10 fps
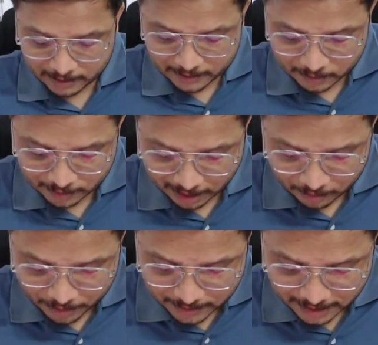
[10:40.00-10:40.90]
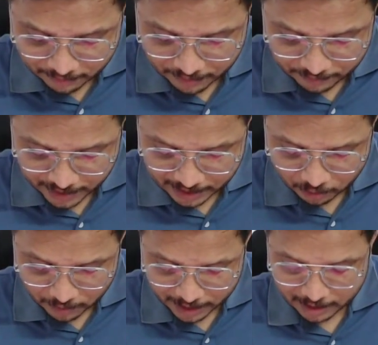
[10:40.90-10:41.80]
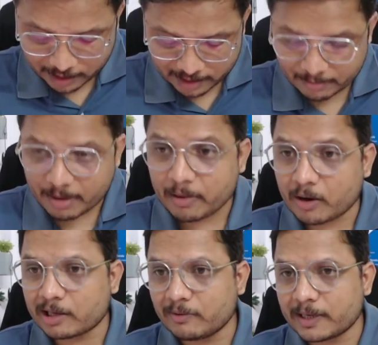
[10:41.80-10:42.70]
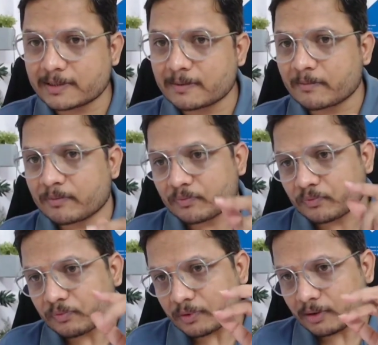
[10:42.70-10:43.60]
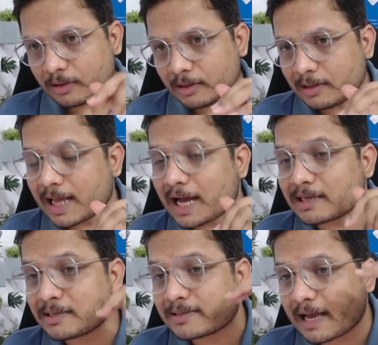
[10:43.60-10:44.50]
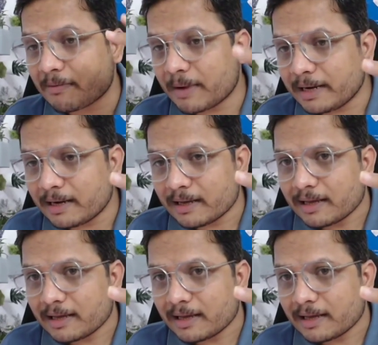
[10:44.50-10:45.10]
So now you see fifteen over here. Remember always last segment